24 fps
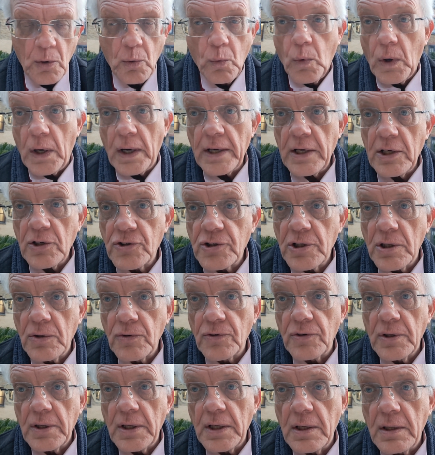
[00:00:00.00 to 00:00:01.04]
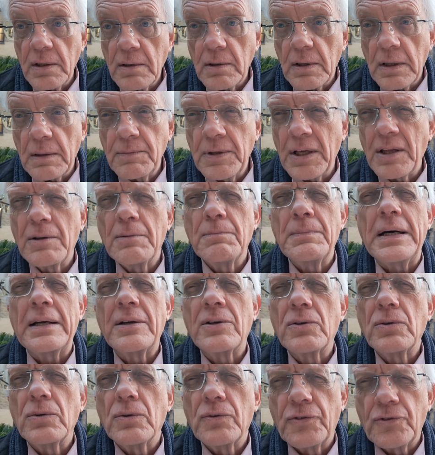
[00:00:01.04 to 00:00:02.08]
Why he chose another
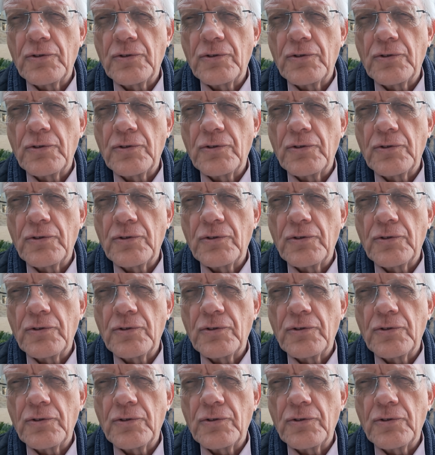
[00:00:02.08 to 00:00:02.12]
man called